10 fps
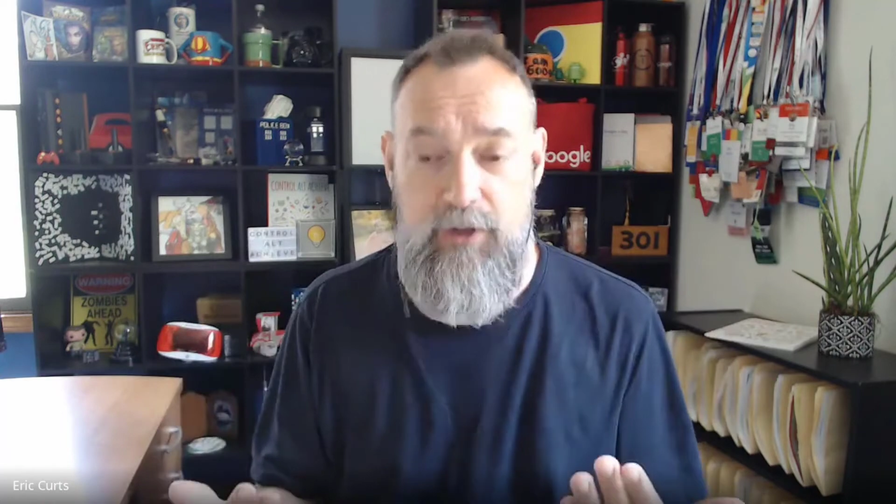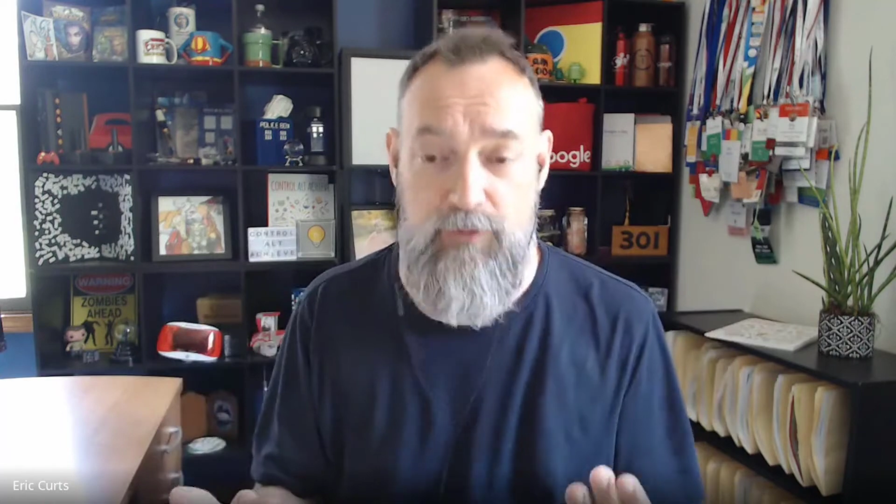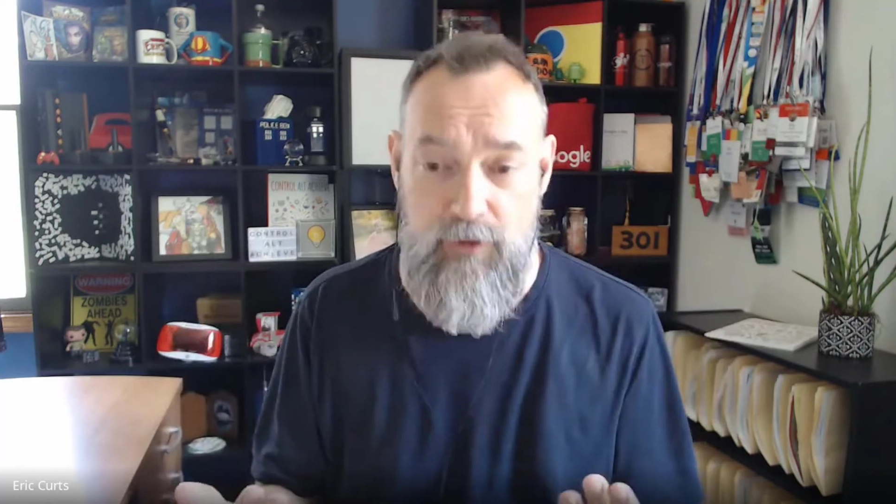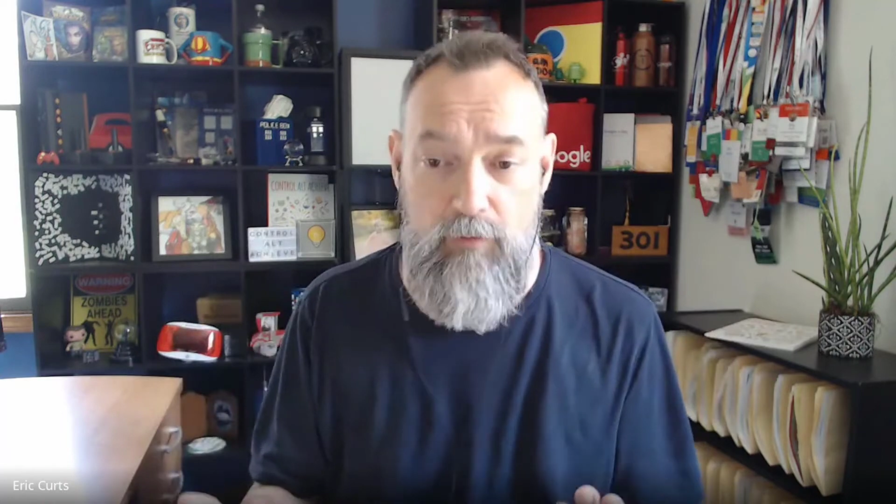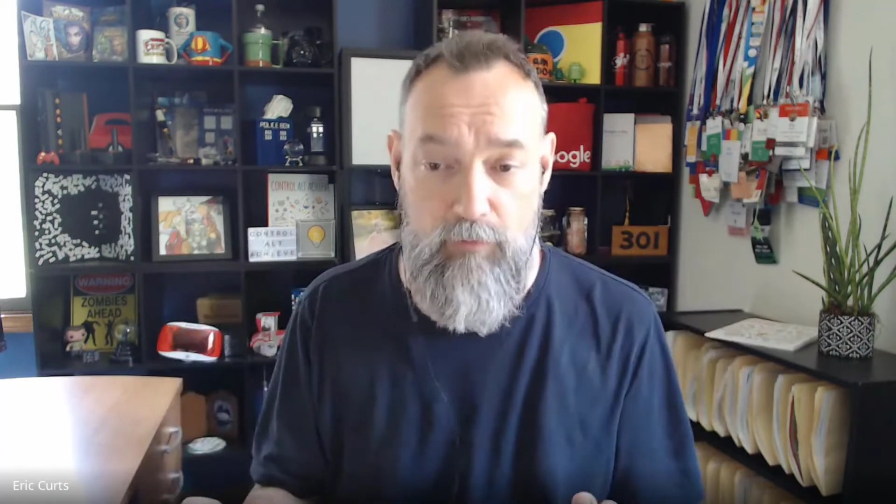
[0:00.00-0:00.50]

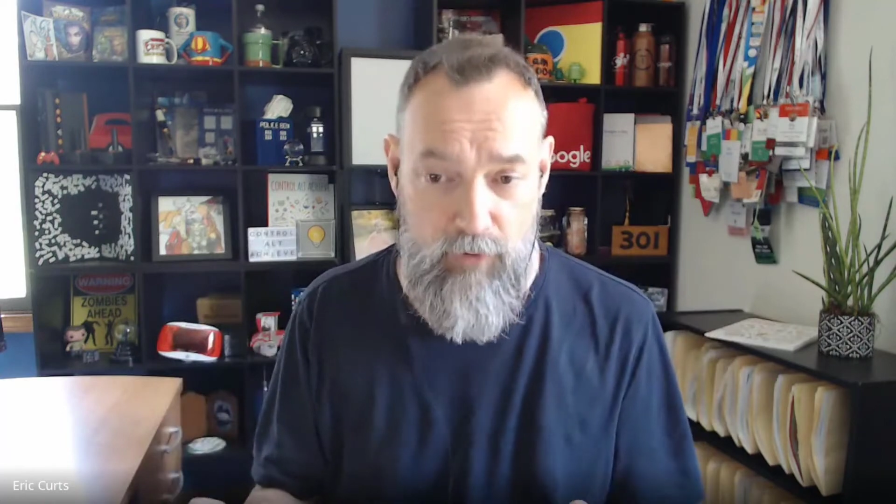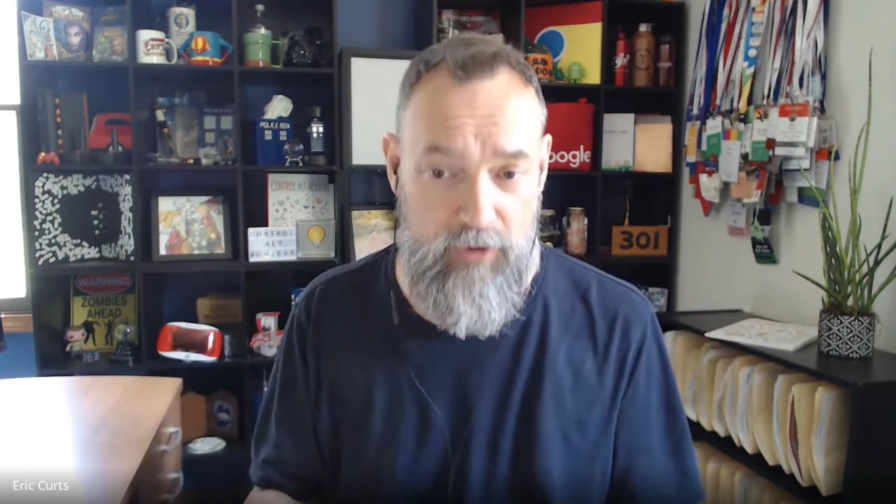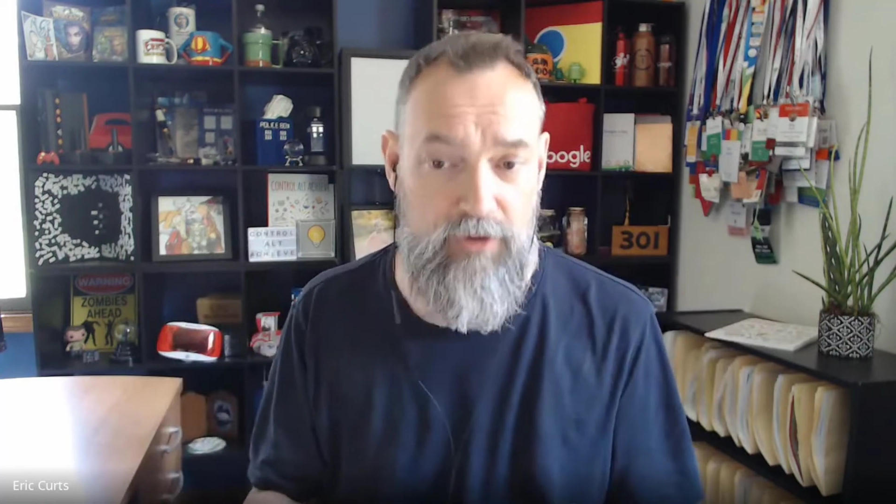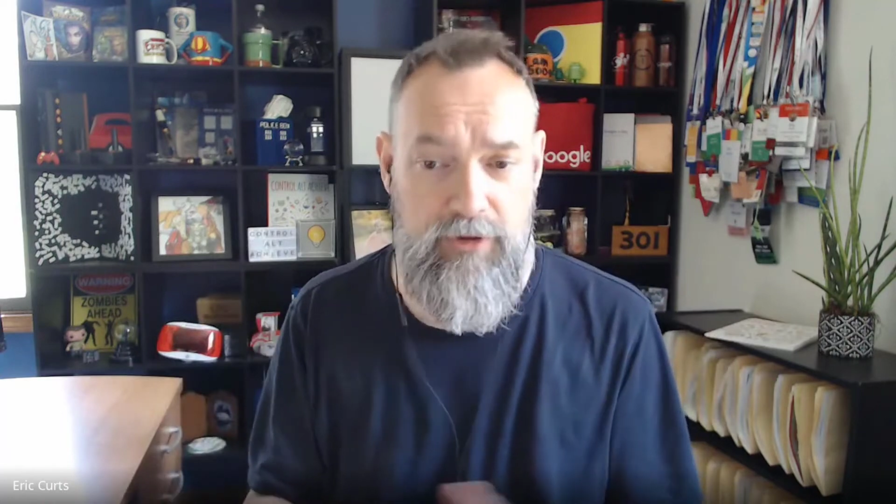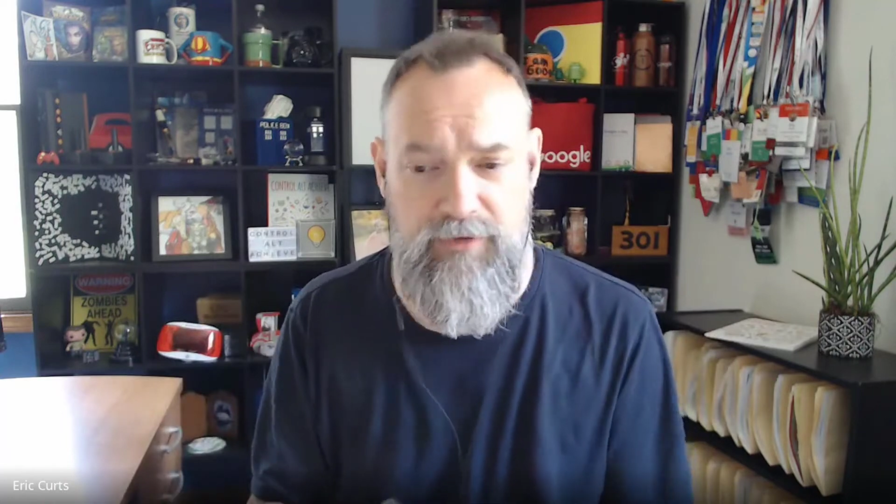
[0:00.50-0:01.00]
Chromebook,
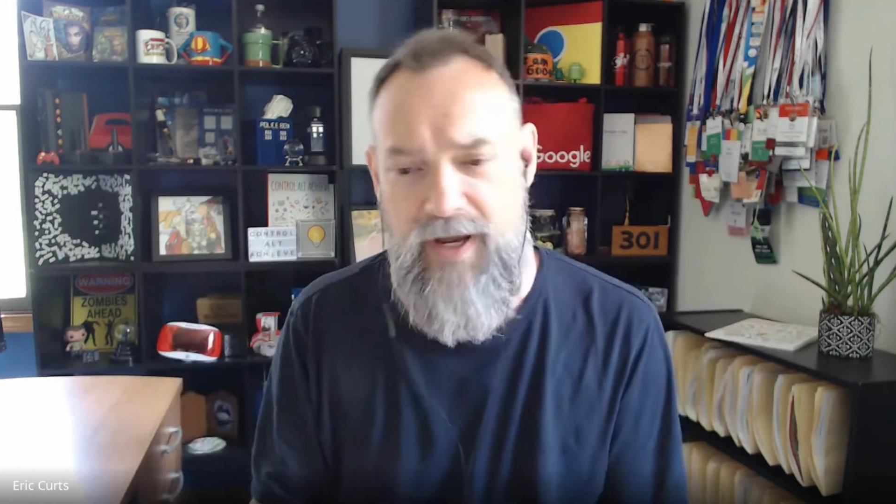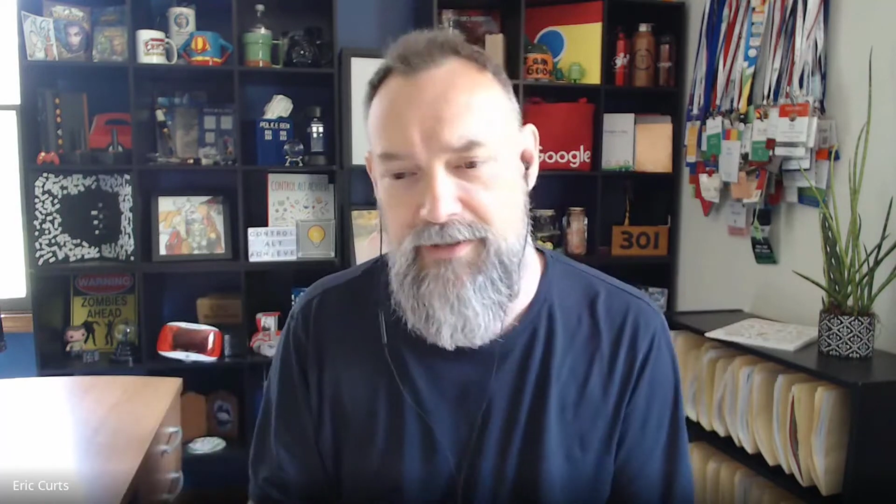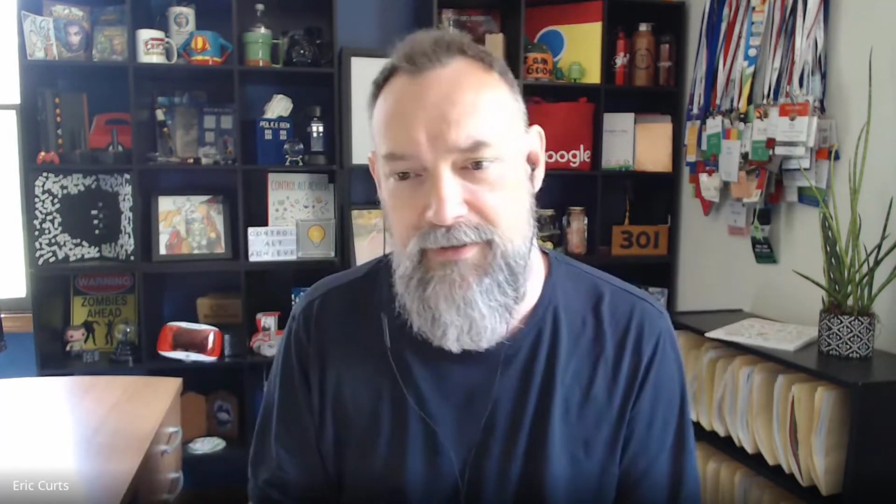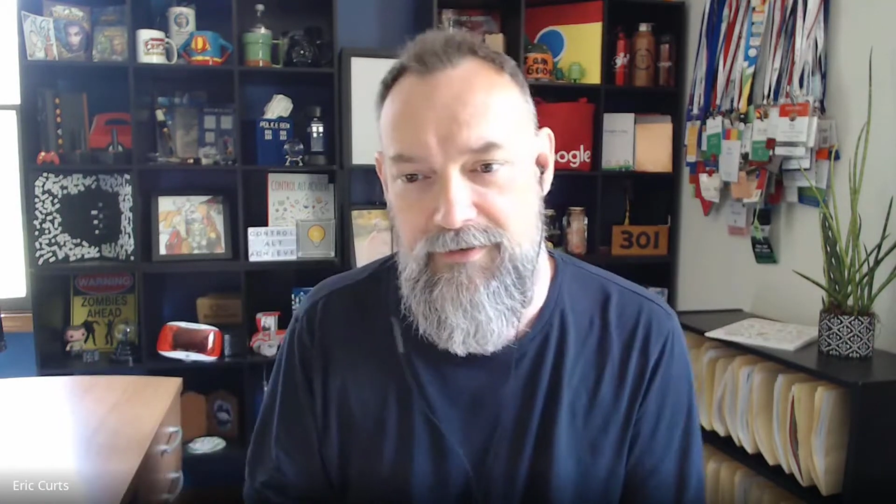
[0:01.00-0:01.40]
correct?